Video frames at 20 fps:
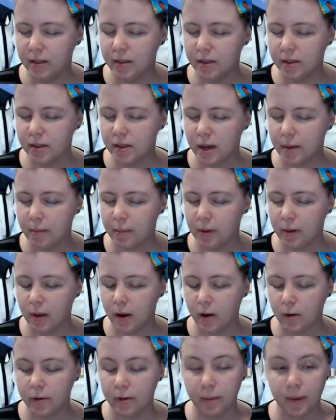It's a teensy
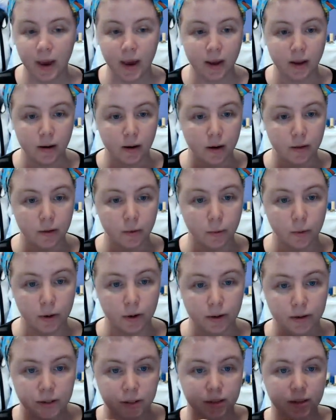step below the Pagan
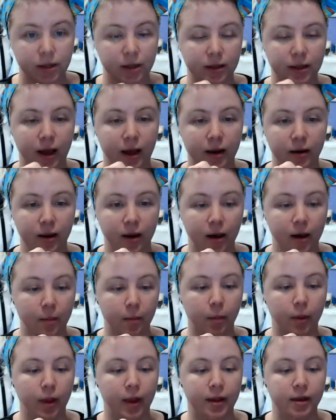Otherworlds. It's like
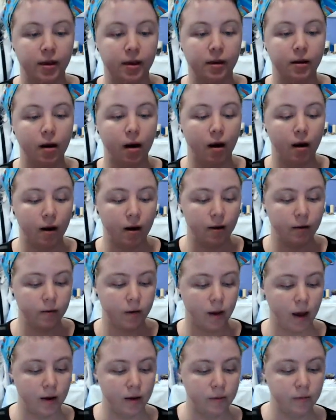that playing
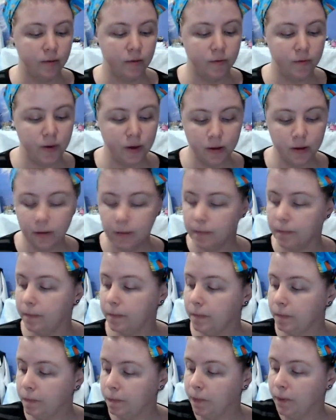card kind of a
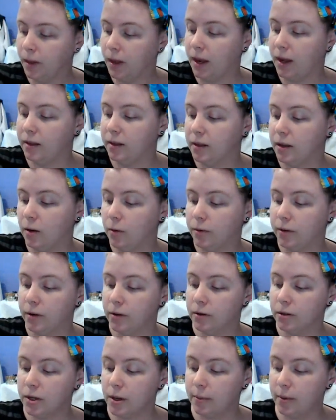feel. And the
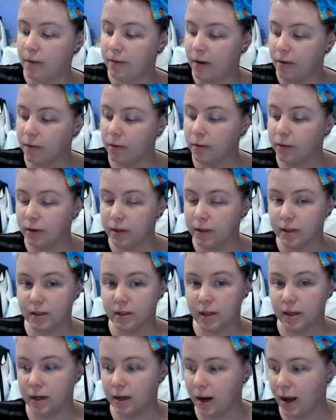only other time I've ever
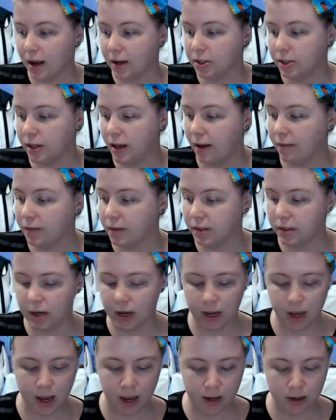really seen it, I actually have this
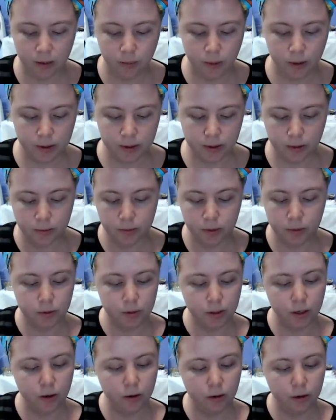deck handy because I was
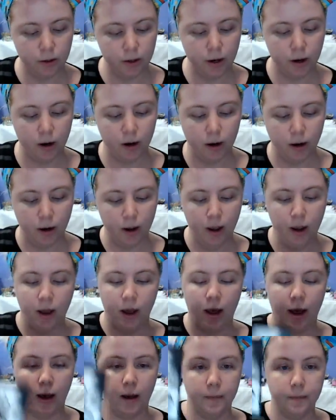using it earlier,
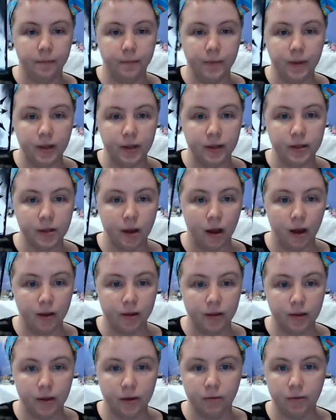is
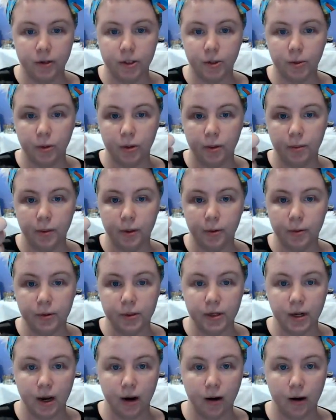on the Ritual
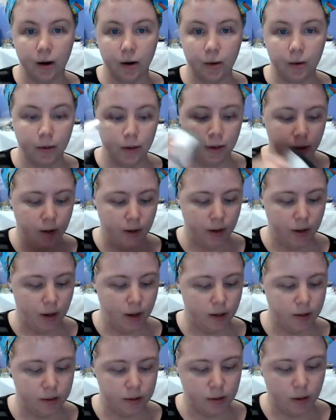Abuse Tarot.
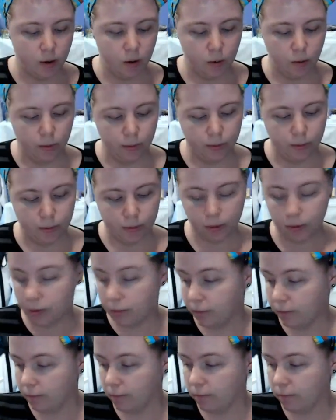So